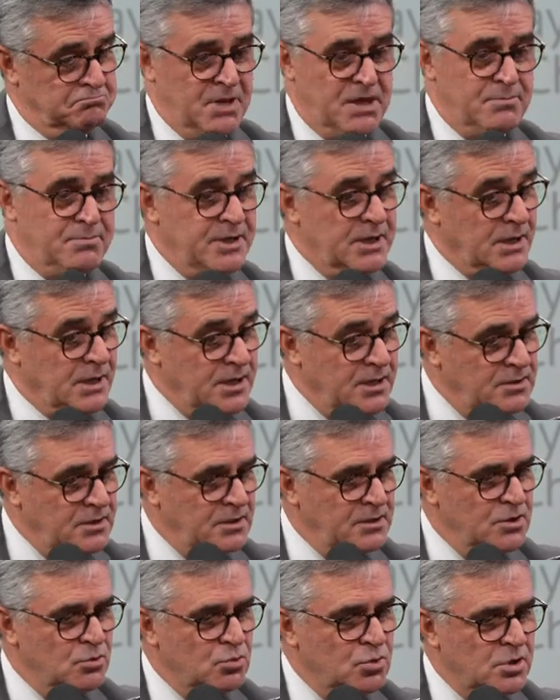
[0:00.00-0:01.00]
maybe
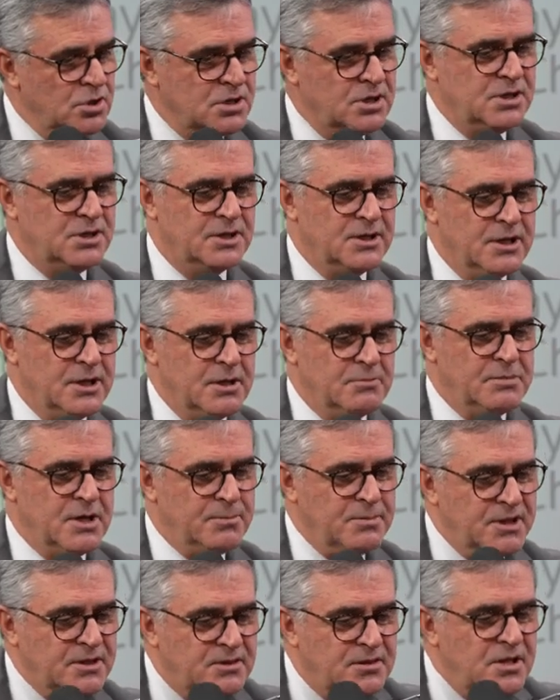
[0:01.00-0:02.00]
leading the work,
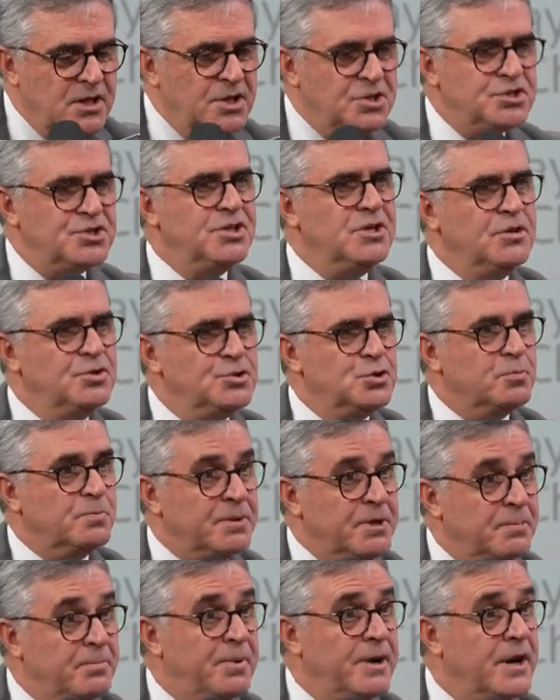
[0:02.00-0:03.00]
maybe teaching to
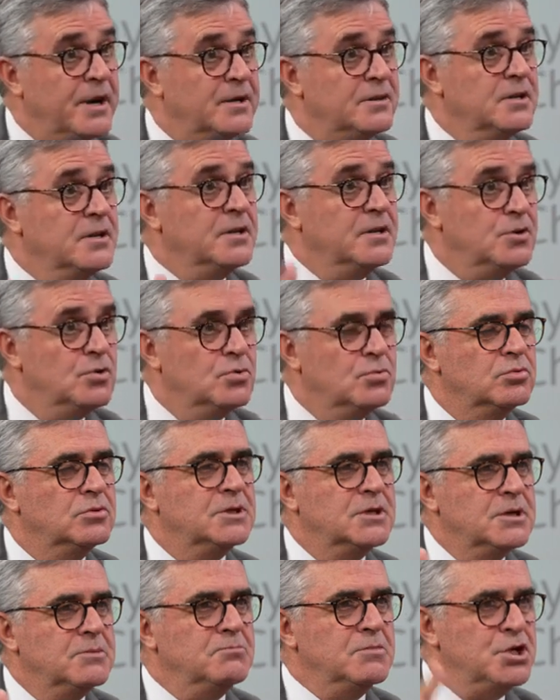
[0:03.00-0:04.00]
prepare the new
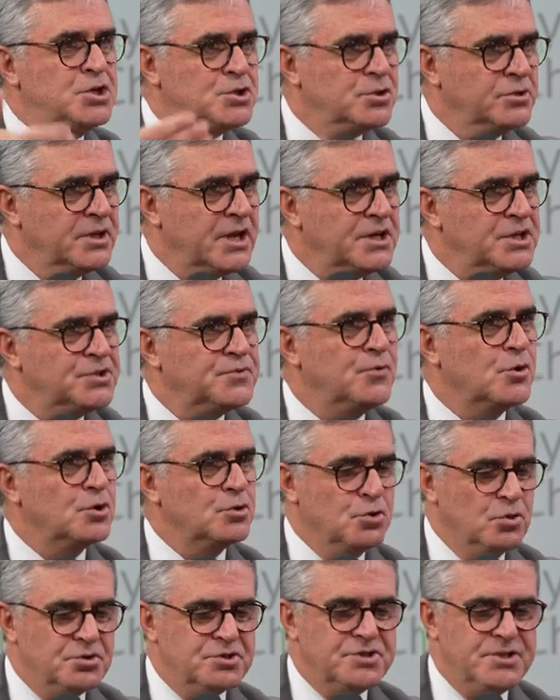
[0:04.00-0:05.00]
missionaries for
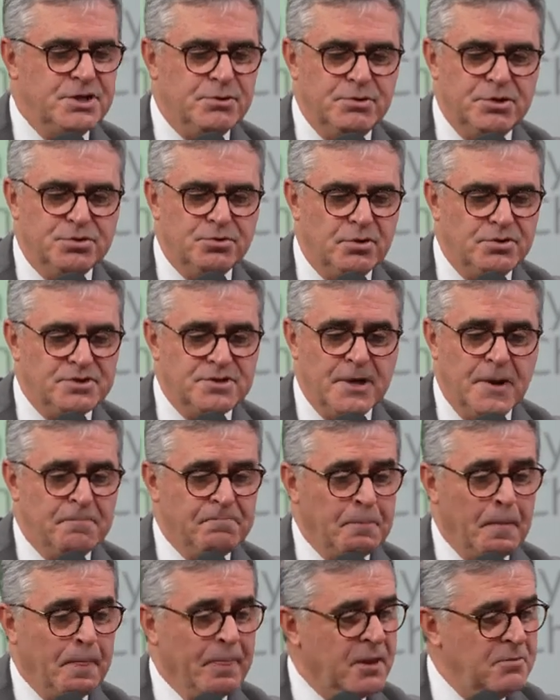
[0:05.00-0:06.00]
those territories,
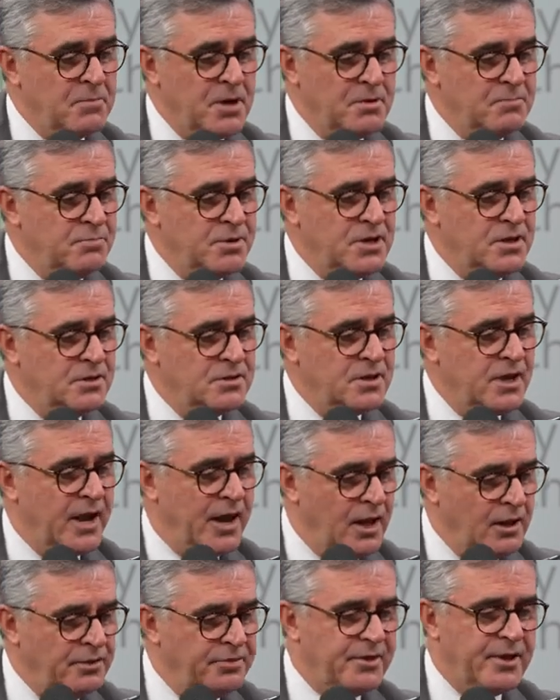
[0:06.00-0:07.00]
maybe in the
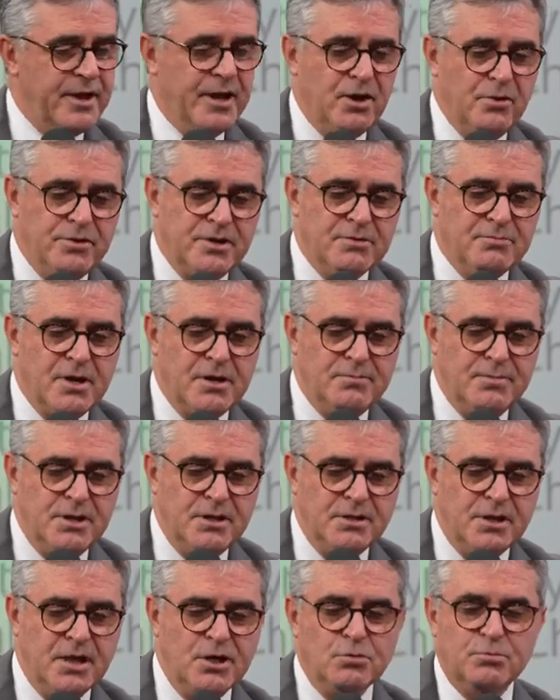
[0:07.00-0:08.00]
health area,
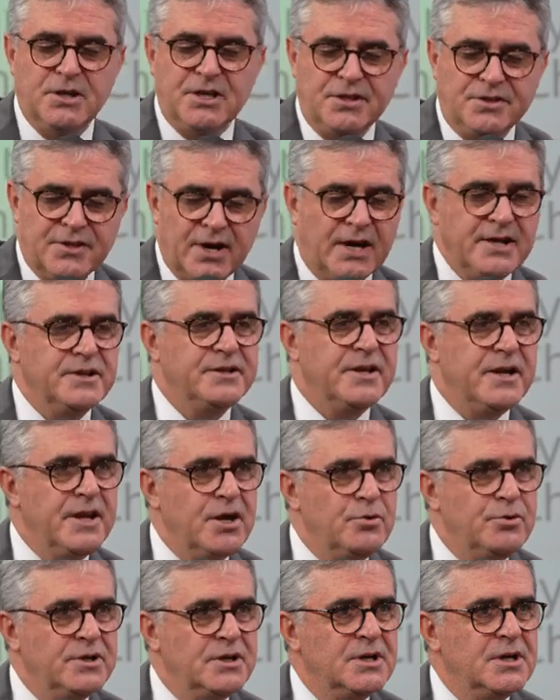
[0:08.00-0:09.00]
maybe in the humanitarian
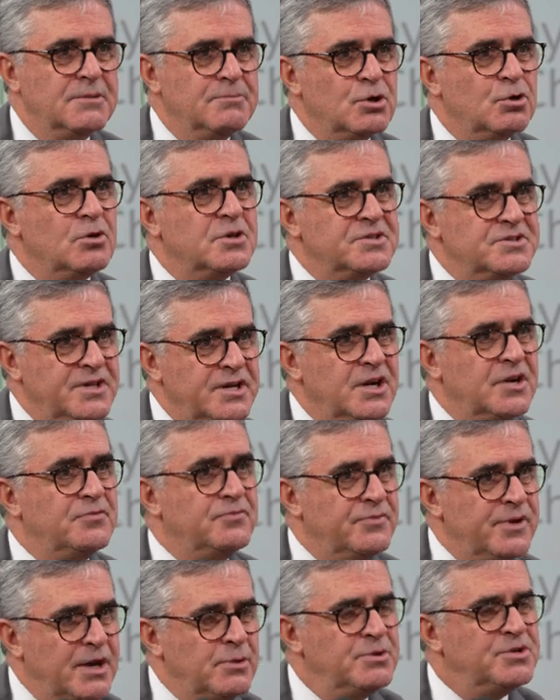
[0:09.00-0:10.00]
area, because they are
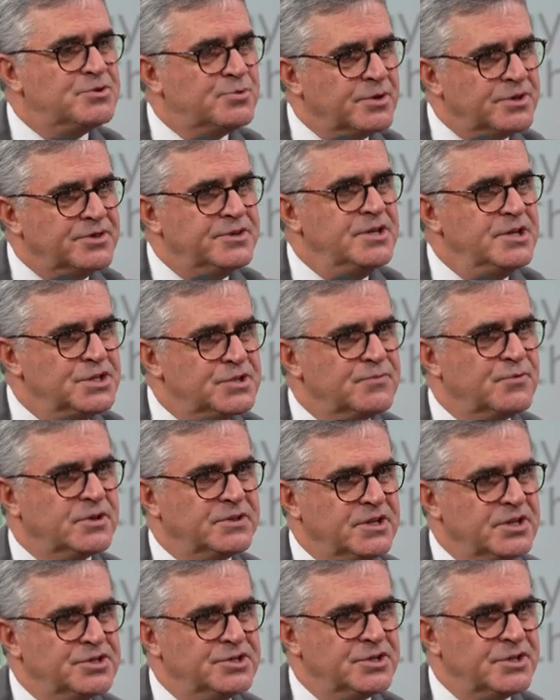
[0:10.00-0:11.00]
very strategic
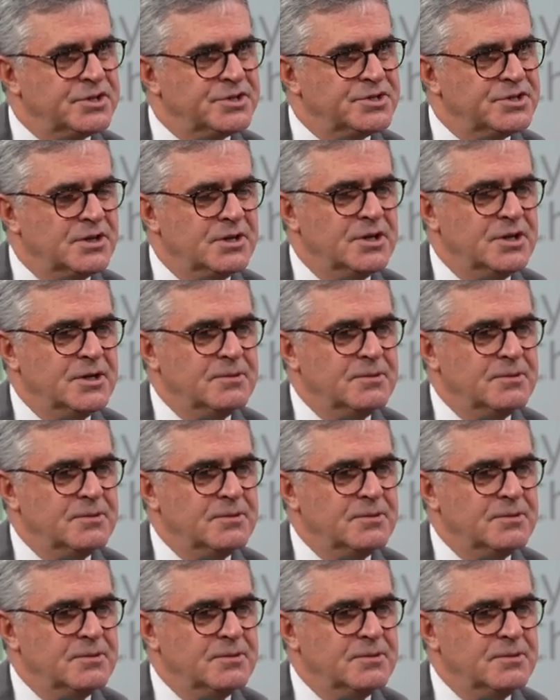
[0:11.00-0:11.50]
for the church.